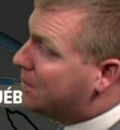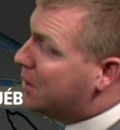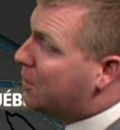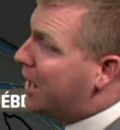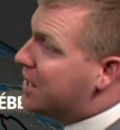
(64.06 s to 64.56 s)

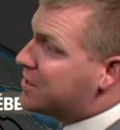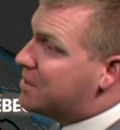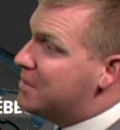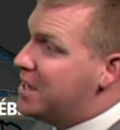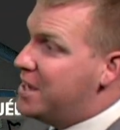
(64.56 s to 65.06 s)

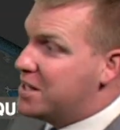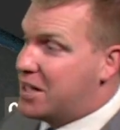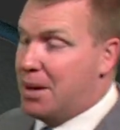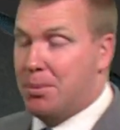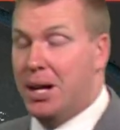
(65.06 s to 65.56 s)
Midwest. It's
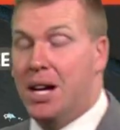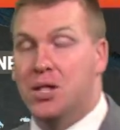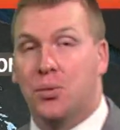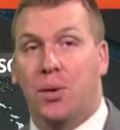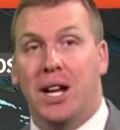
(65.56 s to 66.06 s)
going to bring
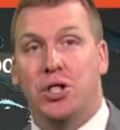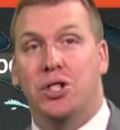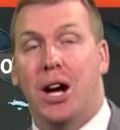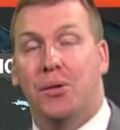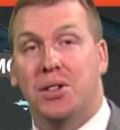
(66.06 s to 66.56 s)
us rain
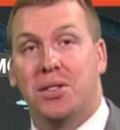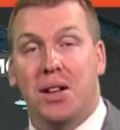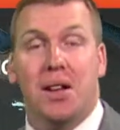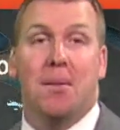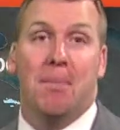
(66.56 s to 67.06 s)
showers
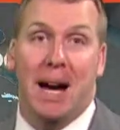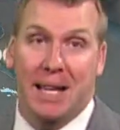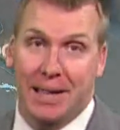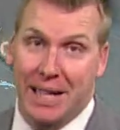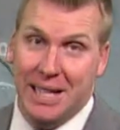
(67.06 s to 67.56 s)
by
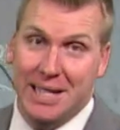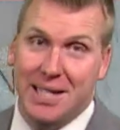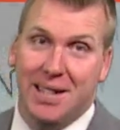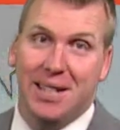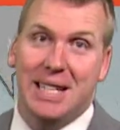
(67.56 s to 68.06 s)

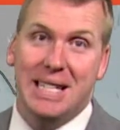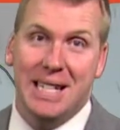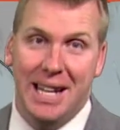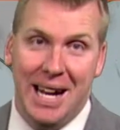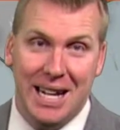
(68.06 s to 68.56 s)
late
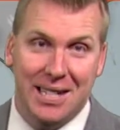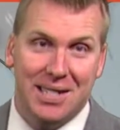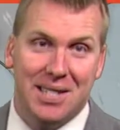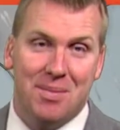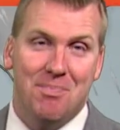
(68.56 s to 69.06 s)

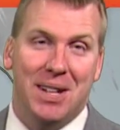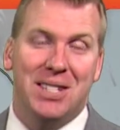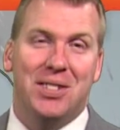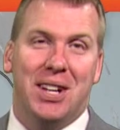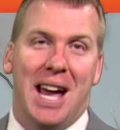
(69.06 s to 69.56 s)
tonight.
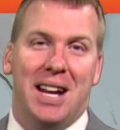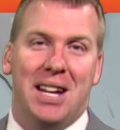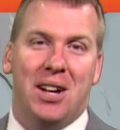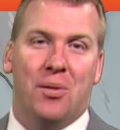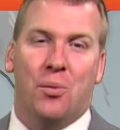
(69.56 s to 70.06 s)
Let's look at it
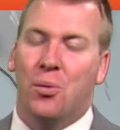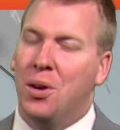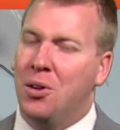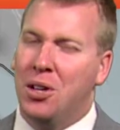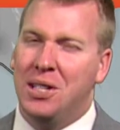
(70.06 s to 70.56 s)
here in
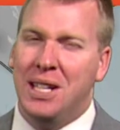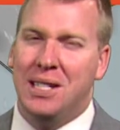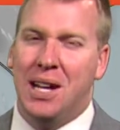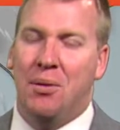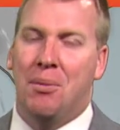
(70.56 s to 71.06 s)
real good
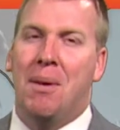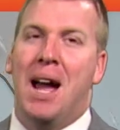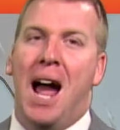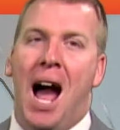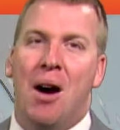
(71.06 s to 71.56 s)
detail with
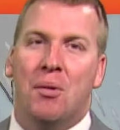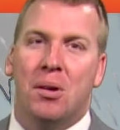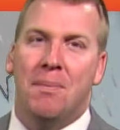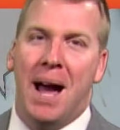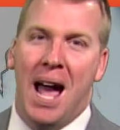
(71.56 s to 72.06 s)
my
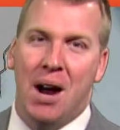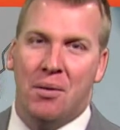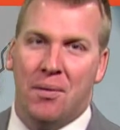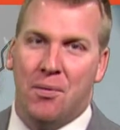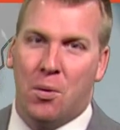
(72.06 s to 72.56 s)
hour by
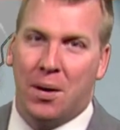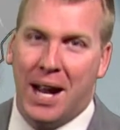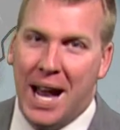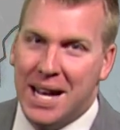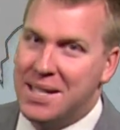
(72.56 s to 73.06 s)
hour
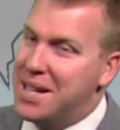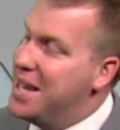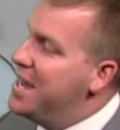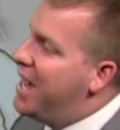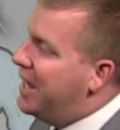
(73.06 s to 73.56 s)
forecast.
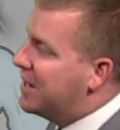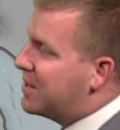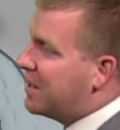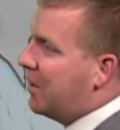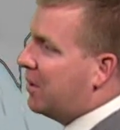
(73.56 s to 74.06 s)
And a
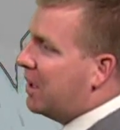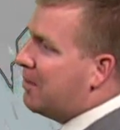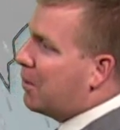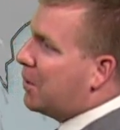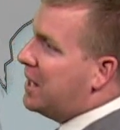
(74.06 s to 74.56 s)
southerly
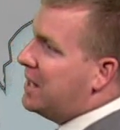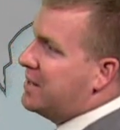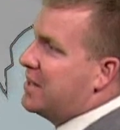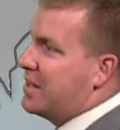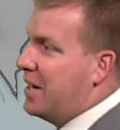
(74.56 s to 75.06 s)

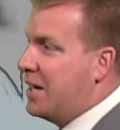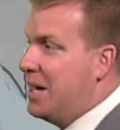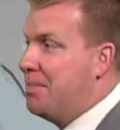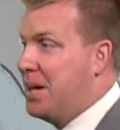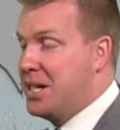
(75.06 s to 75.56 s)
breeze is going to
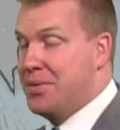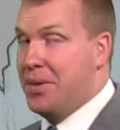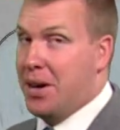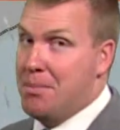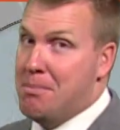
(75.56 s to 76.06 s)
keep things
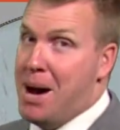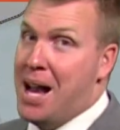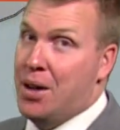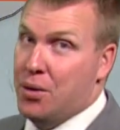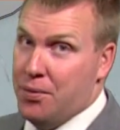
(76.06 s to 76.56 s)
very
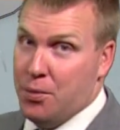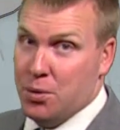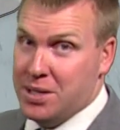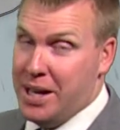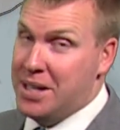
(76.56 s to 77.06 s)
mild
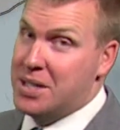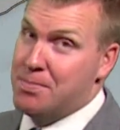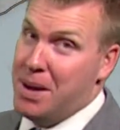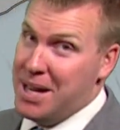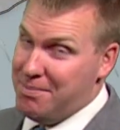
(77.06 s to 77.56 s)
for today,
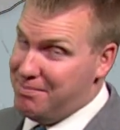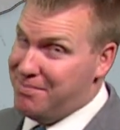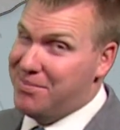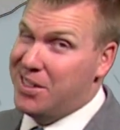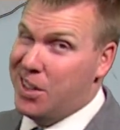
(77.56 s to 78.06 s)
despite
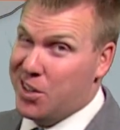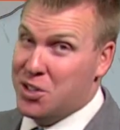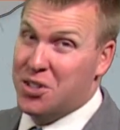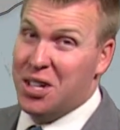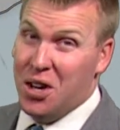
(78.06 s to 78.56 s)

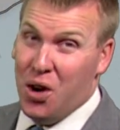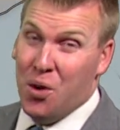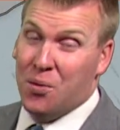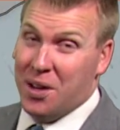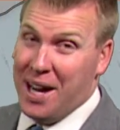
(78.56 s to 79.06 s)
largely
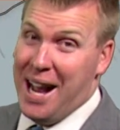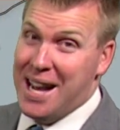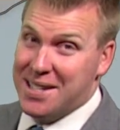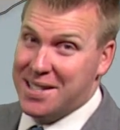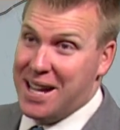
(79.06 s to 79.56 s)

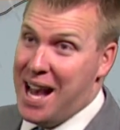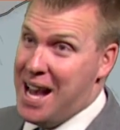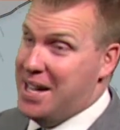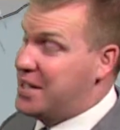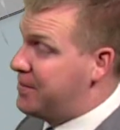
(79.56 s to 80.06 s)
overcast
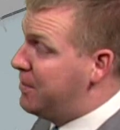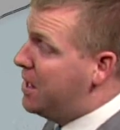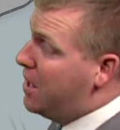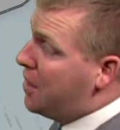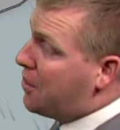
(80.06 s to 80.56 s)
skies.
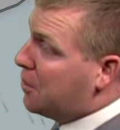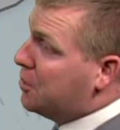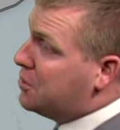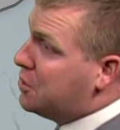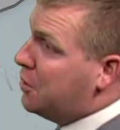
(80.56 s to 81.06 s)

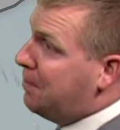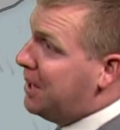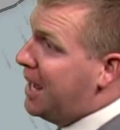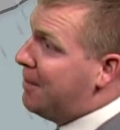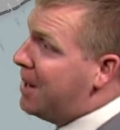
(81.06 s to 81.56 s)
Through 2
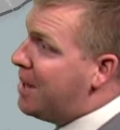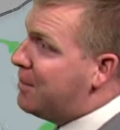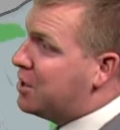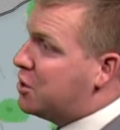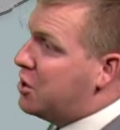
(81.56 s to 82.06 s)
p.m., not
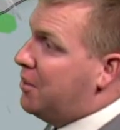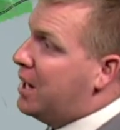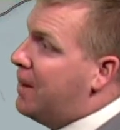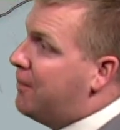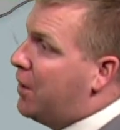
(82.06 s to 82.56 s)
much showing
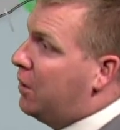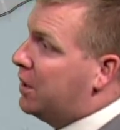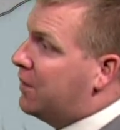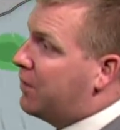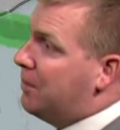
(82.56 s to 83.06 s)
up
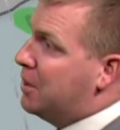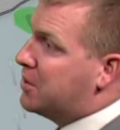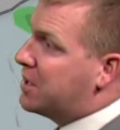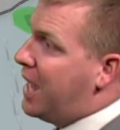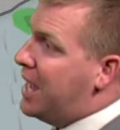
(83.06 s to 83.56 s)
falling from
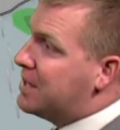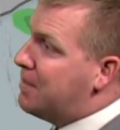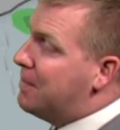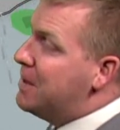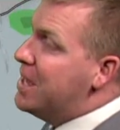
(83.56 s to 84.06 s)
those skies,
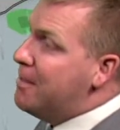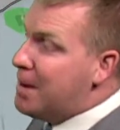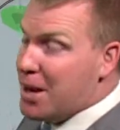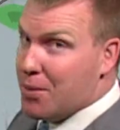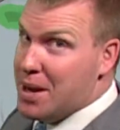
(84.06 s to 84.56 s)
but
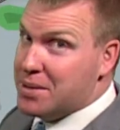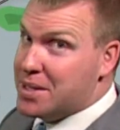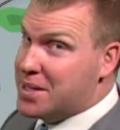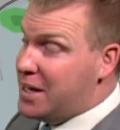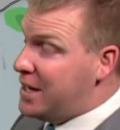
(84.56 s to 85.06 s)
by around
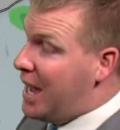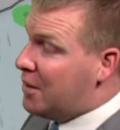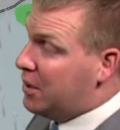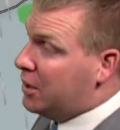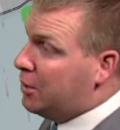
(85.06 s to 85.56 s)
sundown
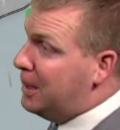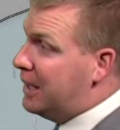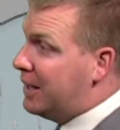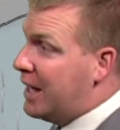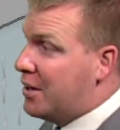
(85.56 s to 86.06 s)
or a little
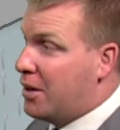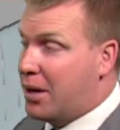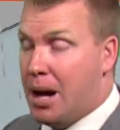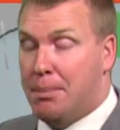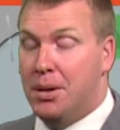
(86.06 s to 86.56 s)
bit later, a
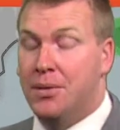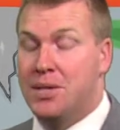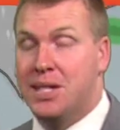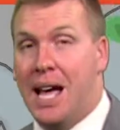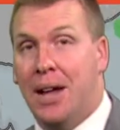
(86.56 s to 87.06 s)
couple of
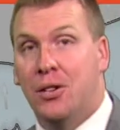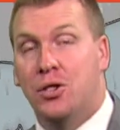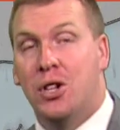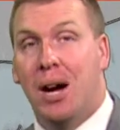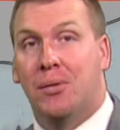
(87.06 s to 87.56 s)
scattered
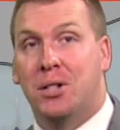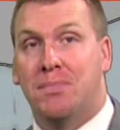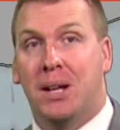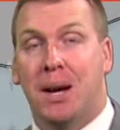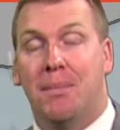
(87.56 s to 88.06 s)
showers
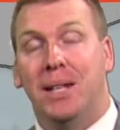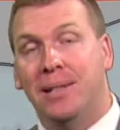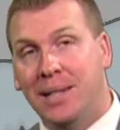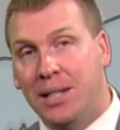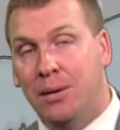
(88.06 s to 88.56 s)
become a
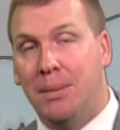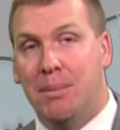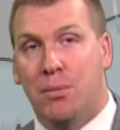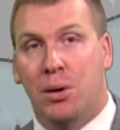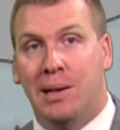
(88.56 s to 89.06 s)
little
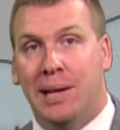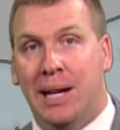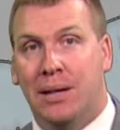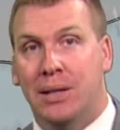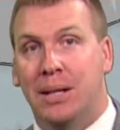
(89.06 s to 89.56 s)
bit more
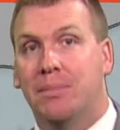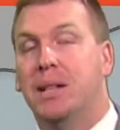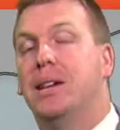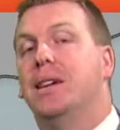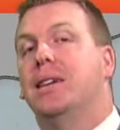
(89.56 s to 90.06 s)
likely.
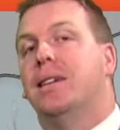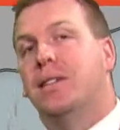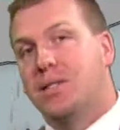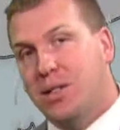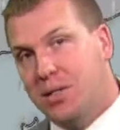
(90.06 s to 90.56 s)

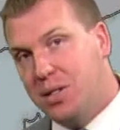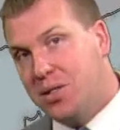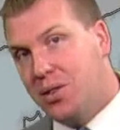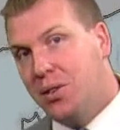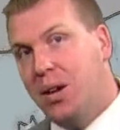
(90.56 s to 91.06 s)
It'll start to
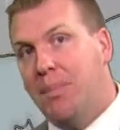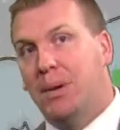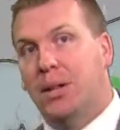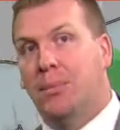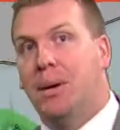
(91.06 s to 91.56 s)
turn up a
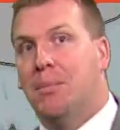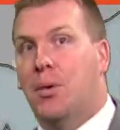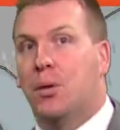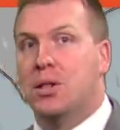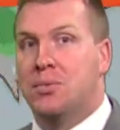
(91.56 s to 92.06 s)
little bit
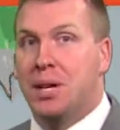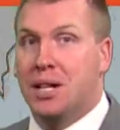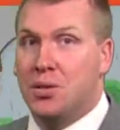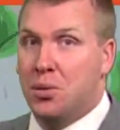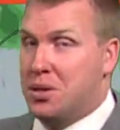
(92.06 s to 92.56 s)
more as we
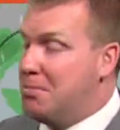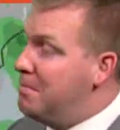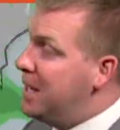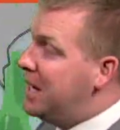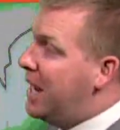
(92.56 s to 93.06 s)
get towards
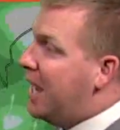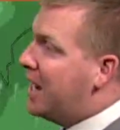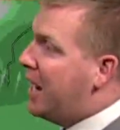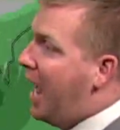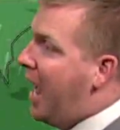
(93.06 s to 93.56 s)

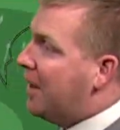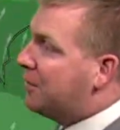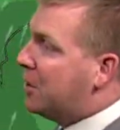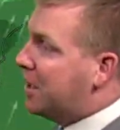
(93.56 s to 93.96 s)
midnight and after.